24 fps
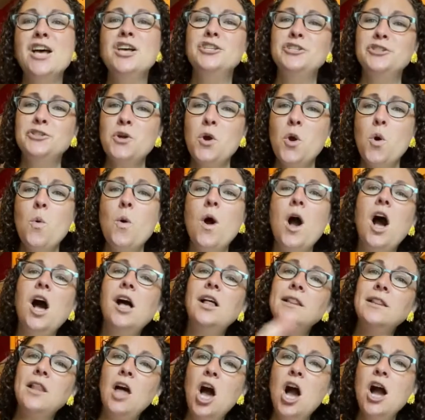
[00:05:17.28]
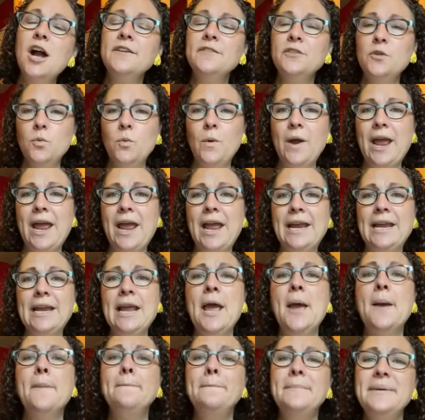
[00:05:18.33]
So along the way,
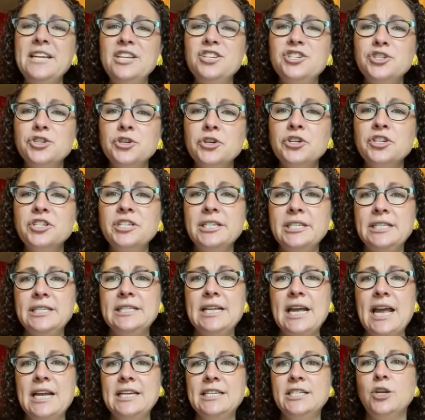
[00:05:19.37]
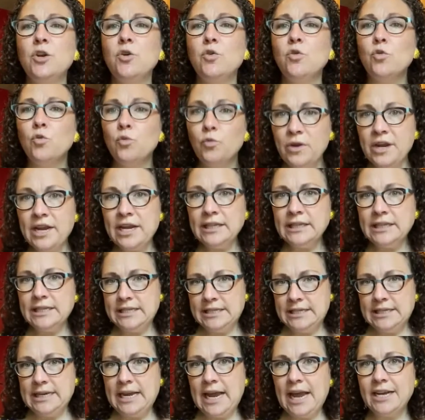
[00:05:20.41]
be sure to set
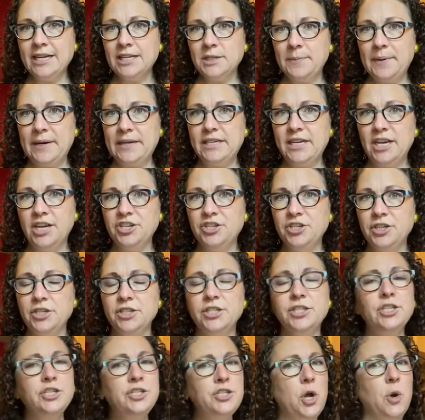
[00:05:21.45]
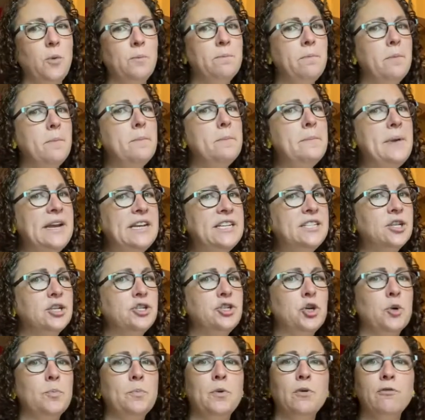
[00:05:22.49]
realistic expectations. So based on
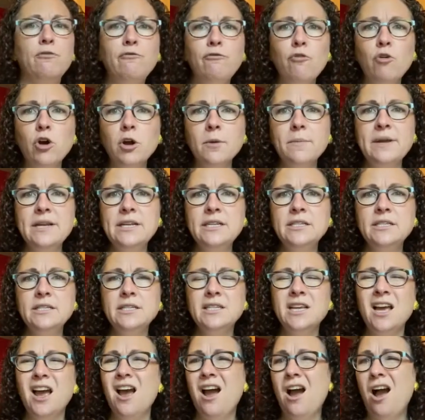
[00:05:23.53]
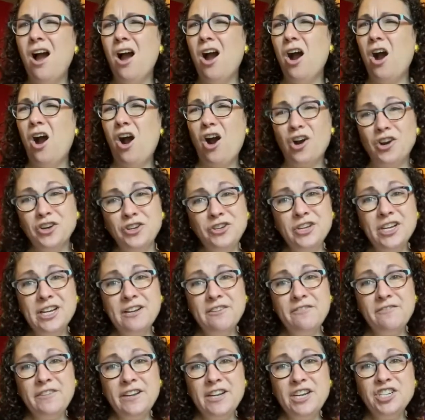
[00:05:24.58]
your performance, are you going to
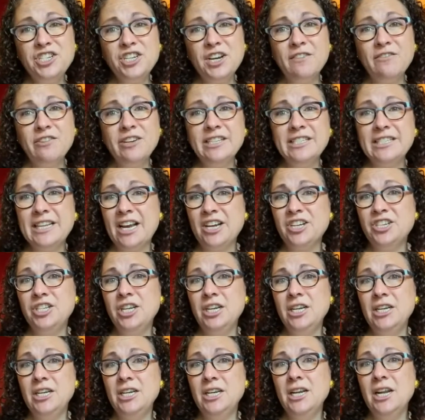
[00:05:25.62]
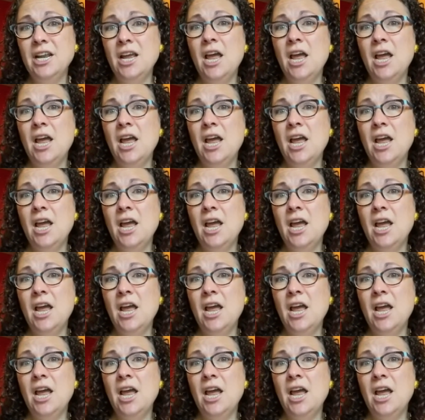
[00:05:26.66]
finish every section?